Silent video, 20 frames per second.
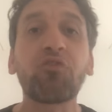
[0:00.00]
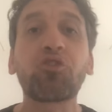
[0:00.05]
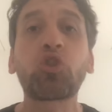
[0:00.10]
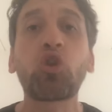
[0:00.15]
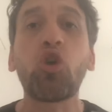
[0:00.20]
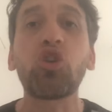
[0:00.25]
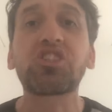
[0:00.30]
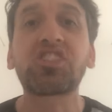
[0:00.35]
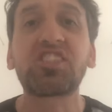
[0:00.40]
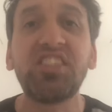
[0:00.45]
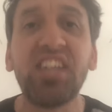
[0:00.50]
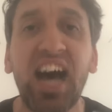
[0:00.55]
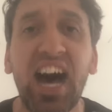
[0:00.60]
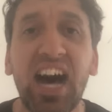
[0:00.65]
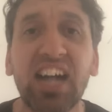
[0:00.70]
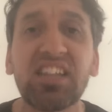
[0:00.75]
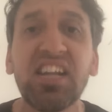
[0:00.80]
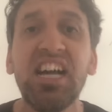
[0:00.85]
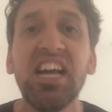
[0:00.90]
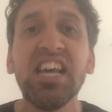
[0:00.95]
Of course
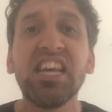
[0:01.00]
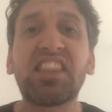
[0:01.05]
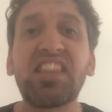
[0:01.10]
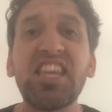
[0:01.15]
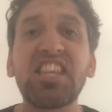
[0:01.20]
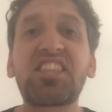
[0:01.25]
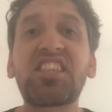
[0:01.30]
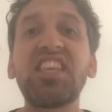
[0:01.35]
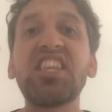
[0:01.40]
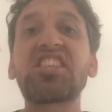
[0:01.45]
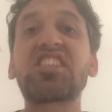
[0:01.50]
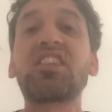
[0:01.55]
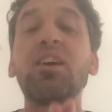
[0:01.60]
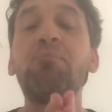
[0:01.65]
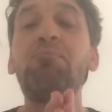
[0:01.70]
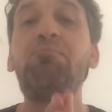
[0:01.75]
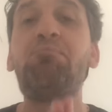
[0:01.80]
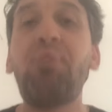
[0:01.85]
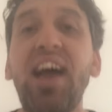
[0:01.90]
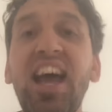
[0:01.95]
not. This is the
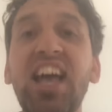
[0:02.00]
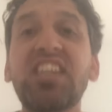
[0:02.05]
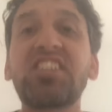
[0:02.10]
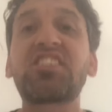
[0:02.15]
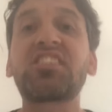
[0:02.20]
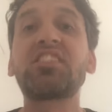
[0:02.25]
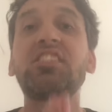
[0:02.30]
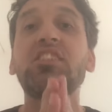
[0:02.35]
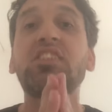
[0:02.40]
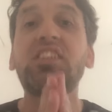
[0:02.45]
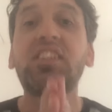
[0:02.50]
best